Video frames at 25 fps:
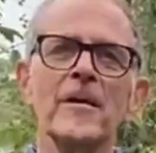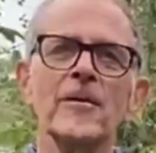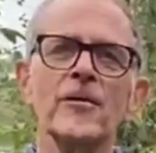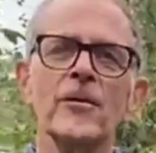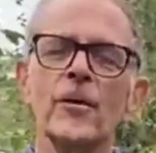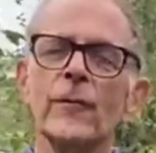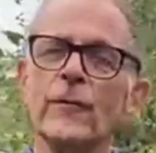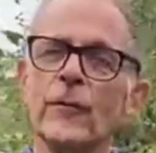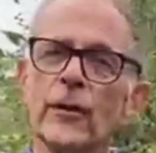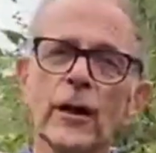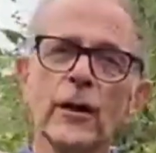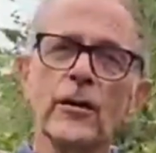
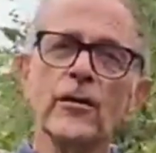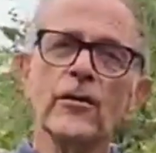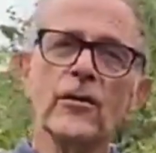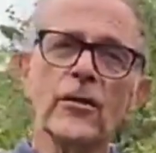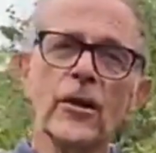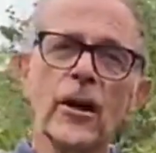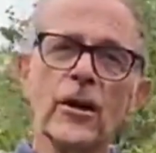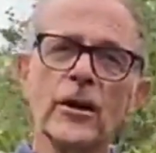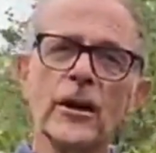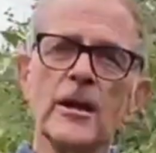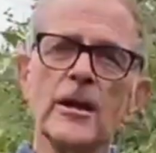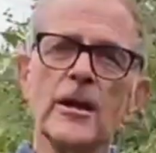So if you get a
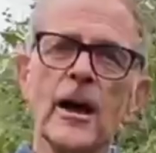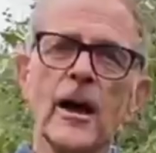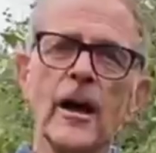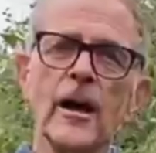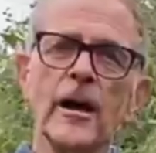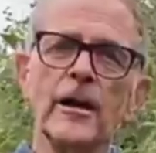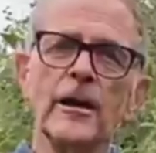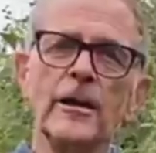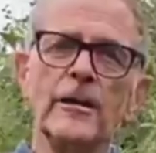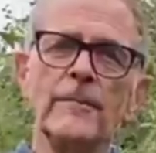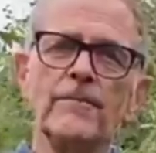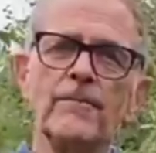sunny
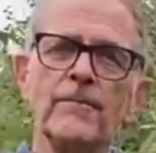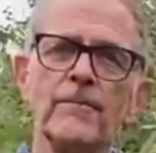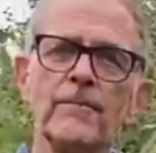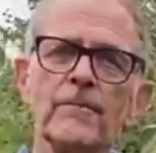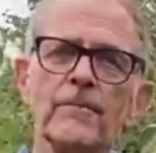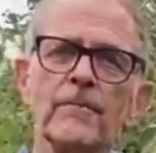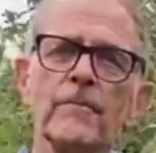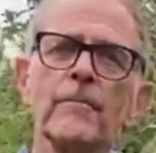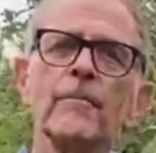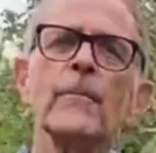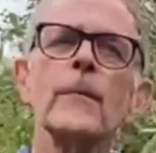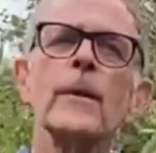day,
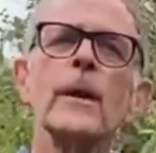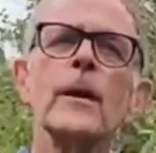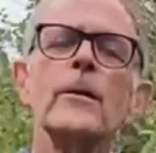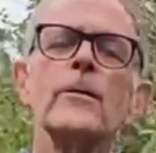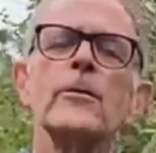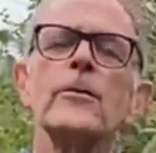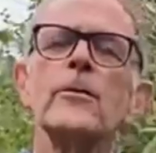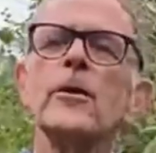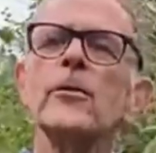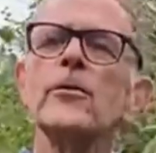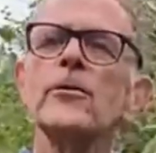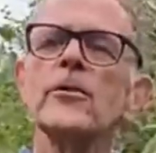
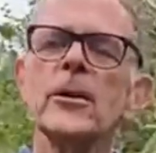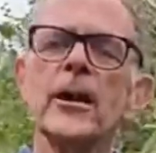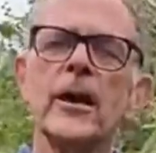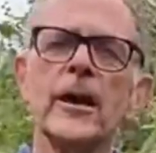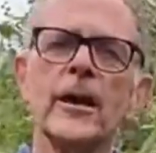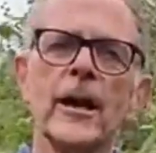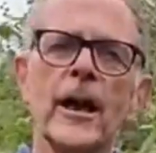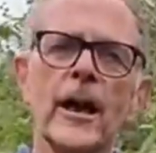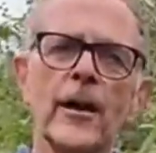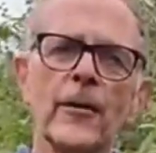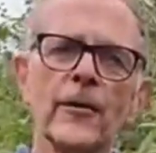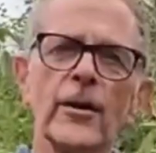just
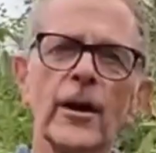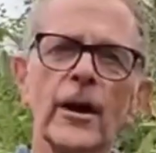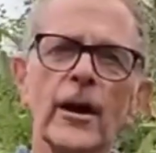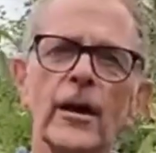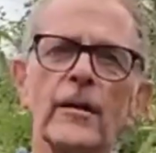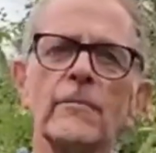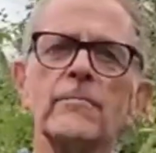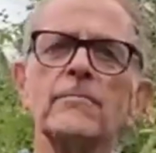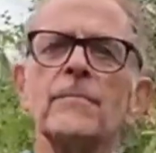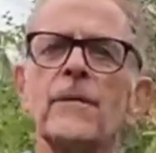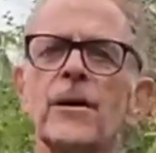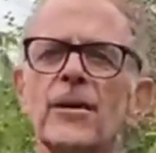get out there,
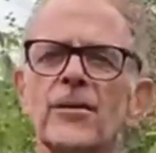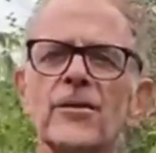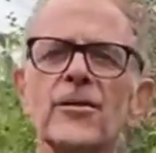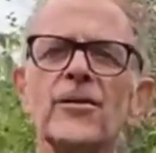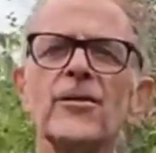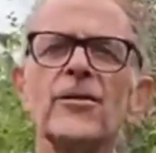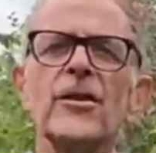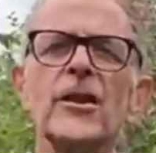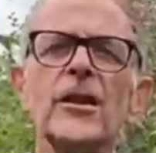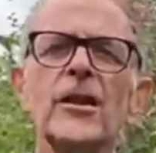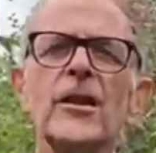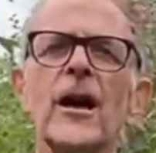
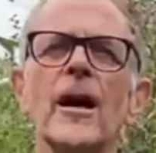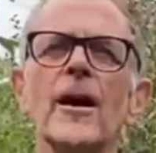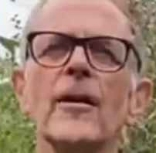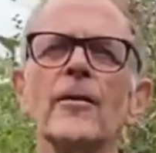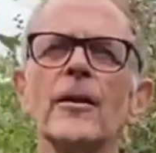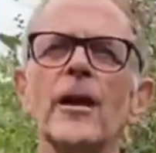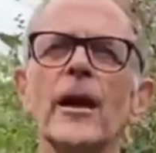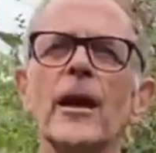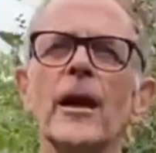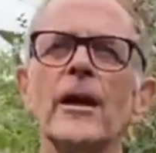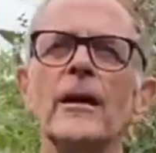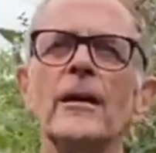sit
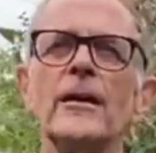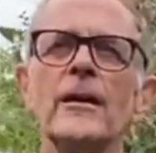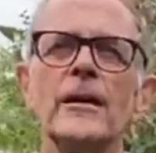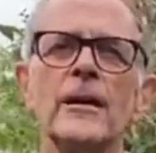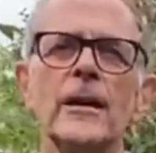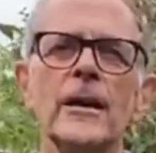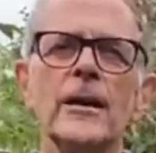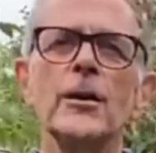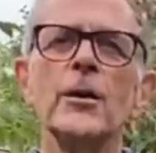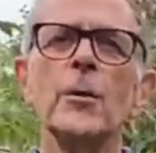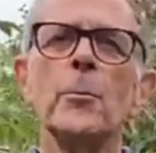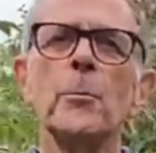out there
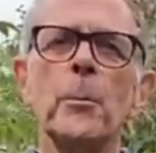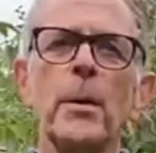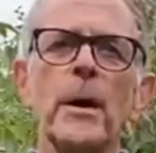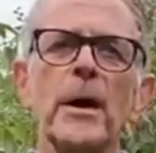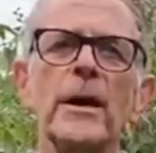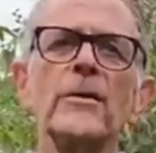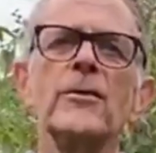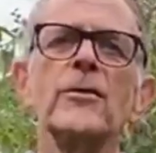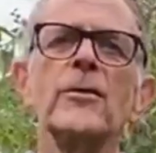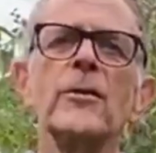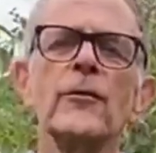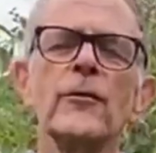in the
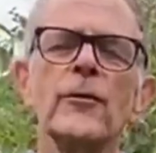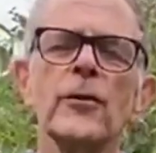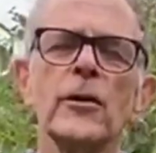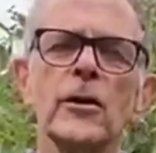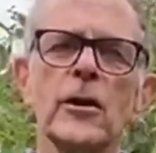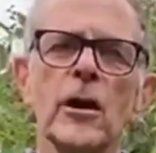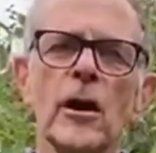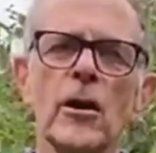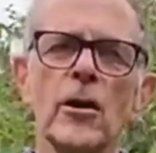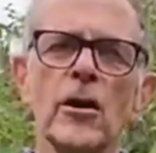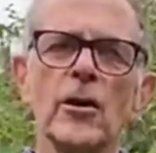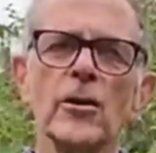peace of the
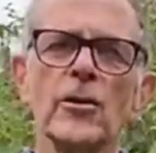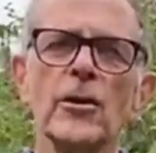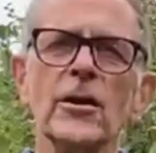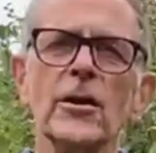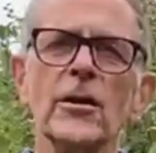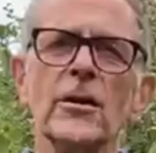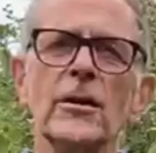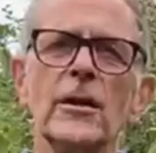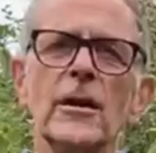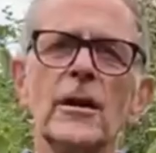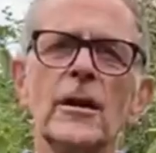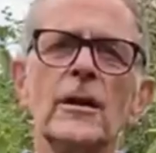garden,
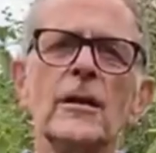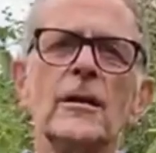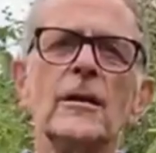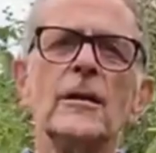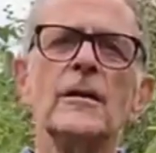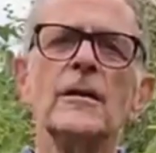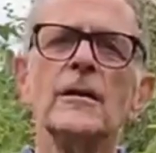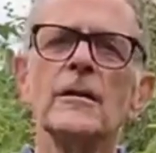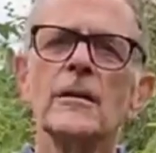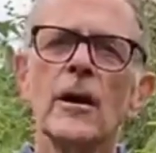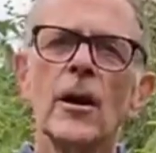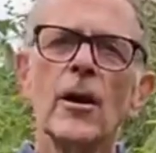
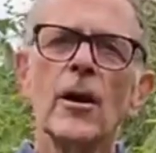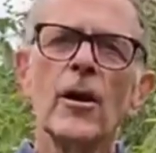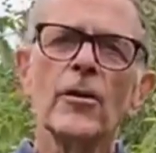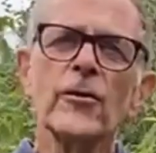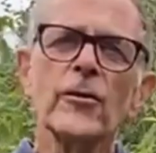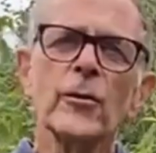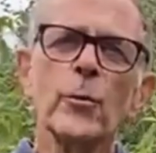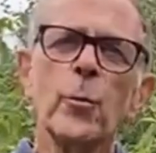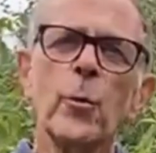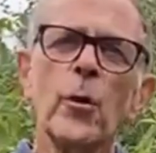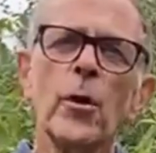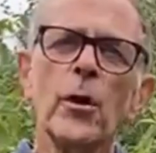
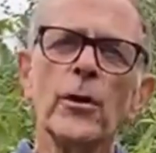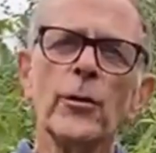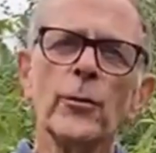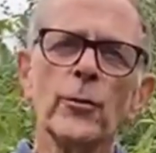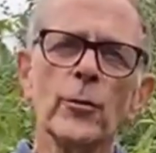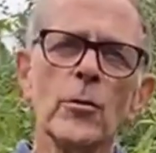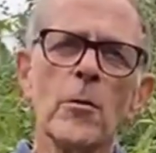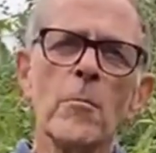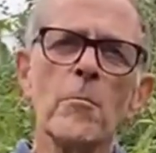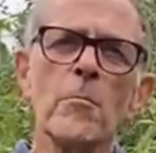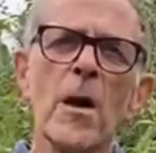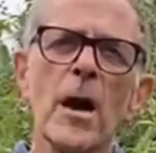glass of wine
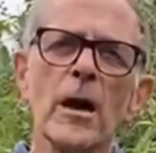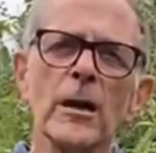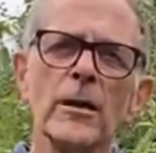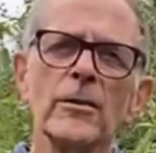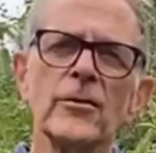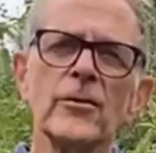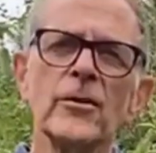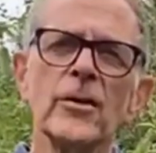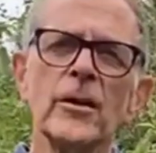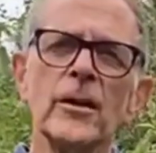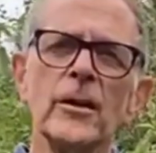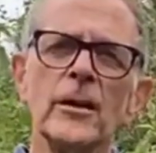or a mug
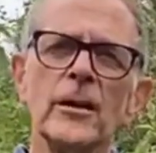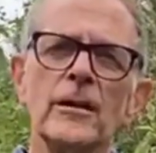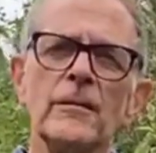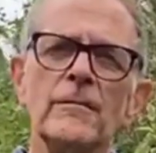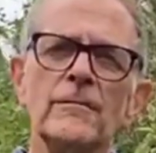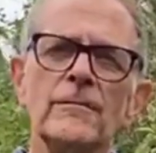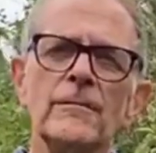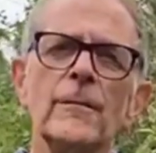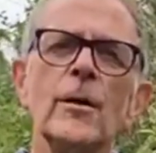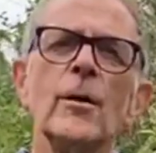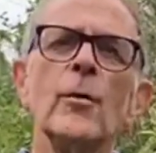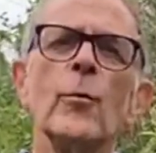of tea,
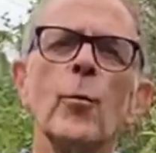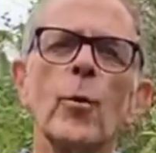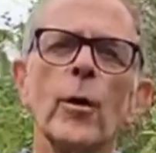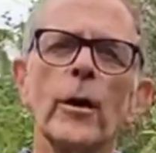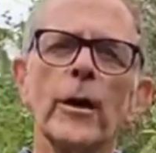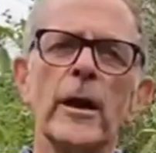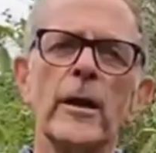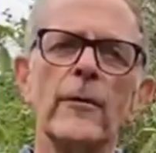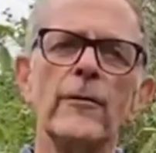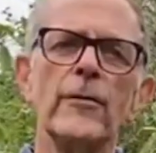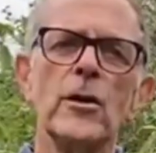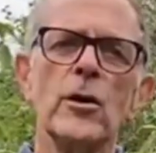
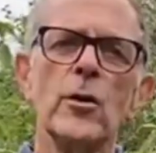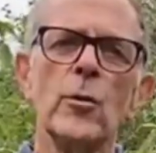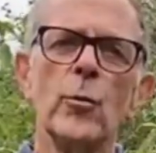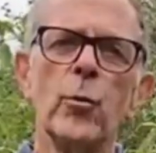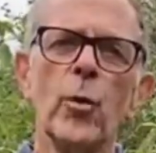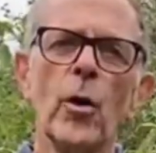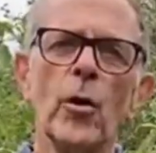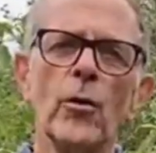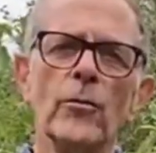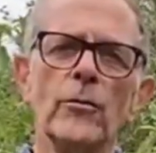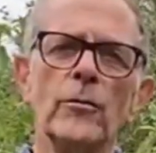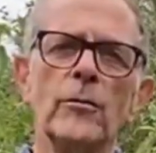whatever you
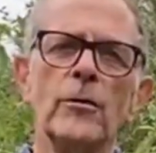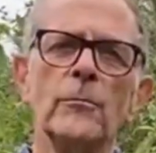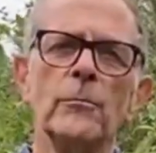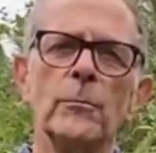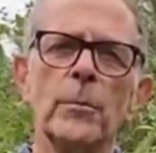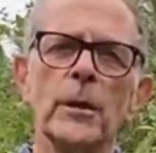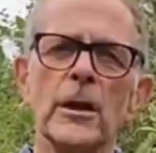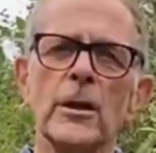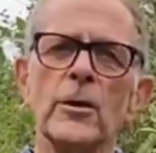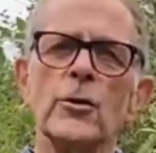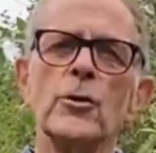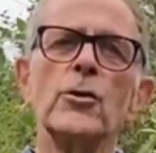want,
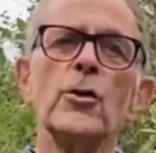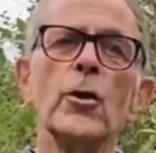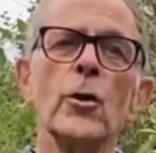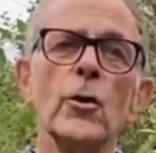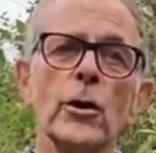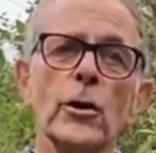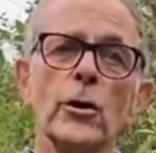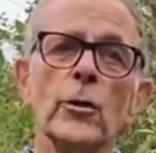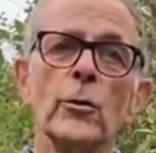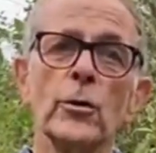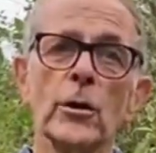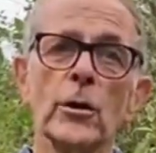but enjoy your